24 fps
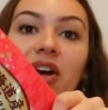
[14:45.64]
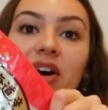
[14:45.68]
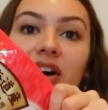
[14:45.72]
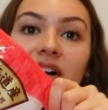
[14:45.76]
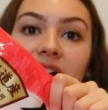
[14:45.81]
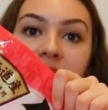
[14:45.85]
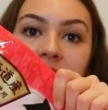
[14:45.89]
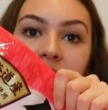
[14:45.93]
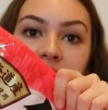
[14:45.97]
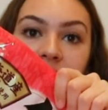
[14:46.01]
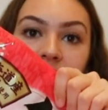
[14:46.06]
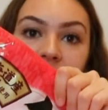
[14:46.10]

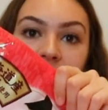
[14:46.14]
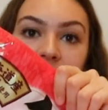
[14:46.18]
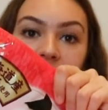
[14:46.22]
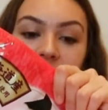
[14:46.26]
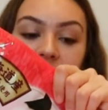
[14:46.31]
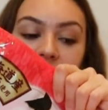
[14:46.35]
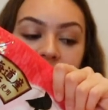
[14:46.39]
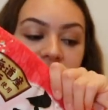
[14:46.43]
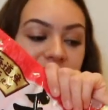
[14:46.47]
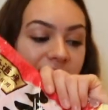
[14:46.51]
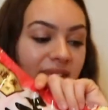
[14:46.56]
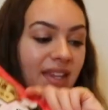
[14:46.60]
lot.
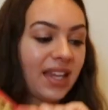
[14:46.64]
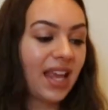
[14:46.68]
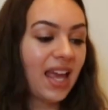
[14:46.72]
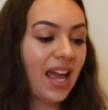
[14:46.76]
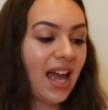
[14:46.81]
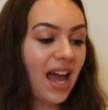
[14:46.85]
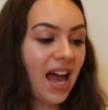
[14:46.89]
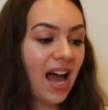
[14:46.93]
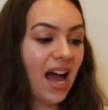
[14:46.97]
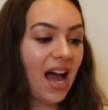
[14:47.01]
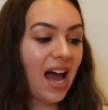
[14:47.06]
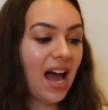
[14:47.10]

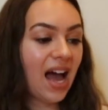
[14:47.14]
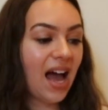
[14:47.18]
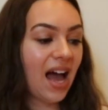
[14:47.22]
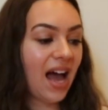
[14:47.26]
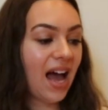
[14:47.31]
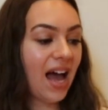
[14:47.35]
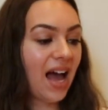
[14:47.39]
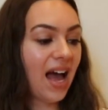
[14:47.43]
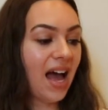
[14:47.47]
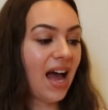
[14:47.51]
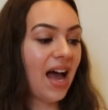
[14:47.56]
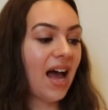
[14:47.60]

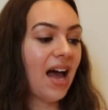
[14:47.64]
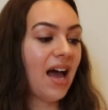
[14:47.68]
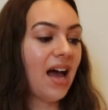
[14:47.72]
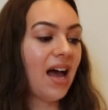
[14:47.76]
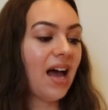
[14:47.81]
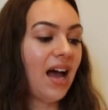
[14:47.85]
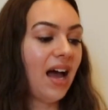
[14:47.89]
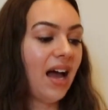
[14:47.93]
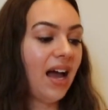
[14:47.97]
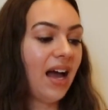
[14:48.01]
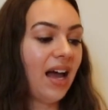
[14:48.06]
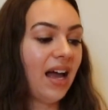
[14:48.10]

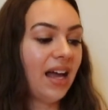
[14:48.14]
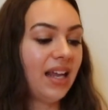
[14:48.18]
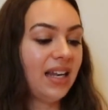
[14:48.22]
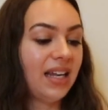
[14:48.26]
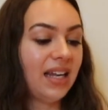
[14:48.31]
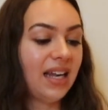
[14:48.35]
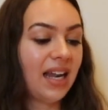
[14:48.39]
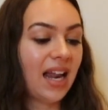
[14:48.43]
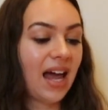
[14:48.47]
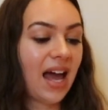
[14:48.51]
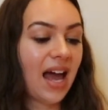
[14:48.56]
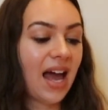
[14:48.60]
I
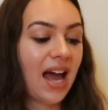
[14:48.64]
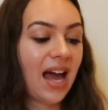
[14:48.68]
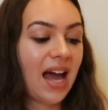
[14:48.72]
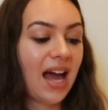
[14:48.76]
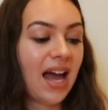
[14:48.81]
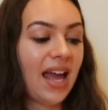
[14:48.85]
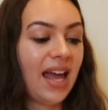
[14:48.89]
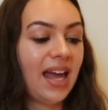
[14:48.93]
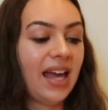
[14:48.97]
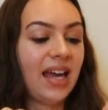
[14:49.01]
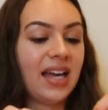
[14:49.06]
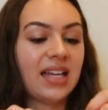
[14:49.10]

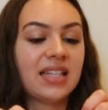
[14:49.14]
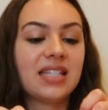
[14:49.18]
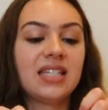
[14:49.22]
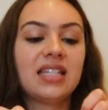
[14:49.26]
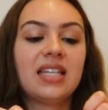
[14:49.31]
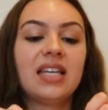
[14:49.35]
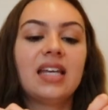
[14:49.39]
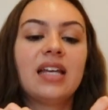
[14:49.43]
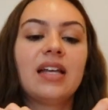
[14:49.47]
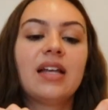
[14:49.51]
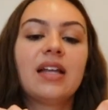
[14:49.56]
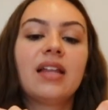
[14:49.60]
liked
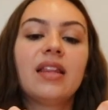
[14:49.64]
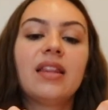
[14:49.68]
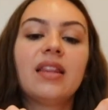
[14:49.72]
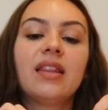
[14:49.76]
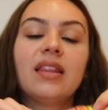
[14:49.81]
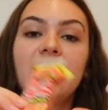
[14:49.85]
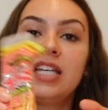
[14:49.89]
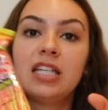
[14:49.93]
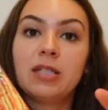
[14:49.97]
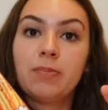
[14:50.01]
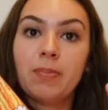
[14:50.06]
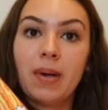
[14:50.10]

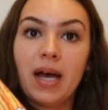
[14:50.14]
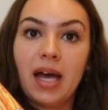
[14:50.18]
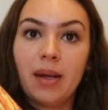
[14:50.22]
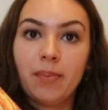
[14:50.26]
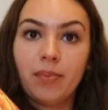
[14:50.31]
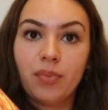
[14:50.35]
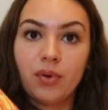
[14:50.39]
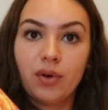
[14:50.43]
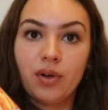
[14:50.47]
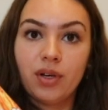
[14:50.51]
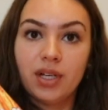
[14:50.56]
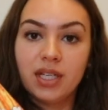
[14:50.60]
these
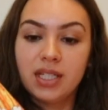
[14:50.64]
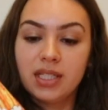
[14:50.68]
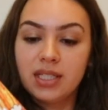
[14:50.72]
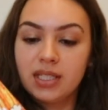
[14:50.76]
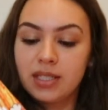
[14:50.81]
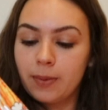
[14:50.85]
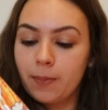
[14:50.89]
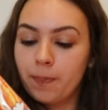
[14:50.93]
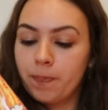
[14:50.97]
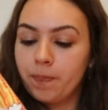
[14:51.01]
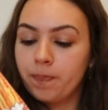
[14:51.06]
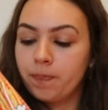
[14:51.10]
bad boys,
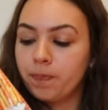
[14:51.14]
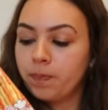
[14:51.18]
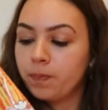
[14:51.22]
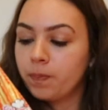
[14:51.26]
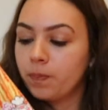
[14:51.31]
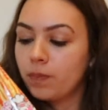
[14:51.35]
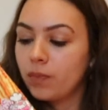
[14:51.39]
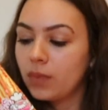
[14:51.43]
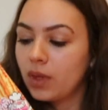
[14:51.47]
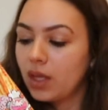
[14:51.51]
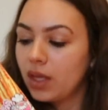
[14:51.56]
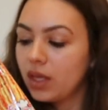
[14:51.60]

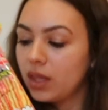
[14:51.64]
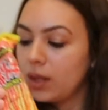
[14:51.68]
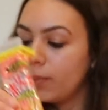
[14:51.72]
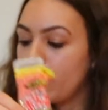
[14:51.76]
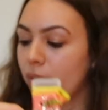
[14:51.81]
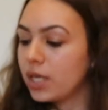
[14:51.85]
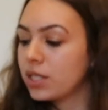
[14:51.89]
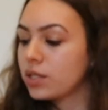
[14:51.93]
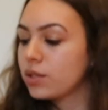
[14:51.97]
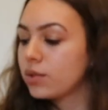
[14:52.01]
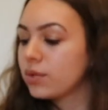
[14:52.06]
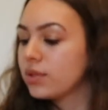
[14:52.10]
the
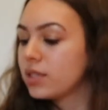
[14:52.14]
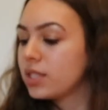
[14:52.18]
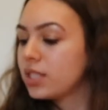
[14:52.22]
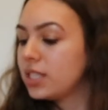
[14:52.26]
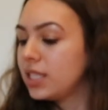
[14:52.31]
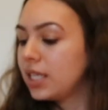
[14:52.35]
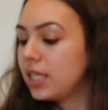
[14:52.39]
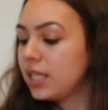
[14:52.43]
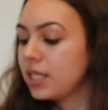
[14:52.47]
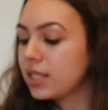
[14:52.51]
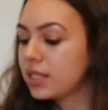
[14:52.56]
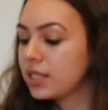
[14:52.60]
pretzel
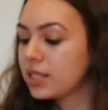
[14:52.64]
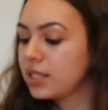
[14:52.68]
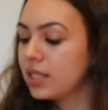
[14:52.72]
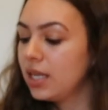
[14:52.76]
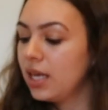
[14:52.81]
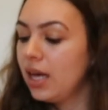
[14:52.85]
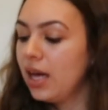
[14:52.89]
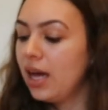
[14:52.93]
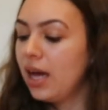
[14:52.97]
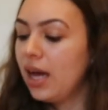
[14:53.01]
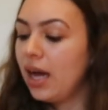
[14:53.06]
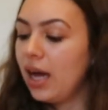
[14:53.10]
sticks.
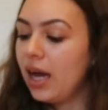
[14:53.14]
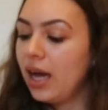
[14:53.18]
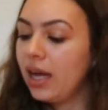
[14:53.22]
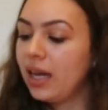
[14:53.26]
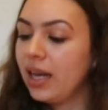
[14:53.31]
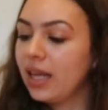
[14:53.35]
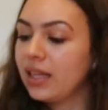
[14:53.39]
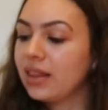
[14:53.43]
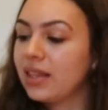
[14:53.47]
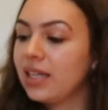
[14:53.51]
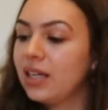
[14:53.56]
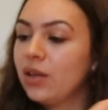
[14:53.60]
I
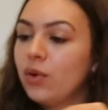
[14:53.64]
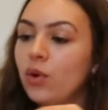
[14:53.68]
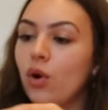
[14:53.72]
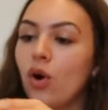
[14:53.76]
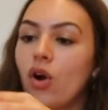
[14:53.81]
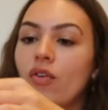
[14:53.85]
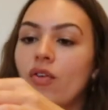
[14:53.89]
like the little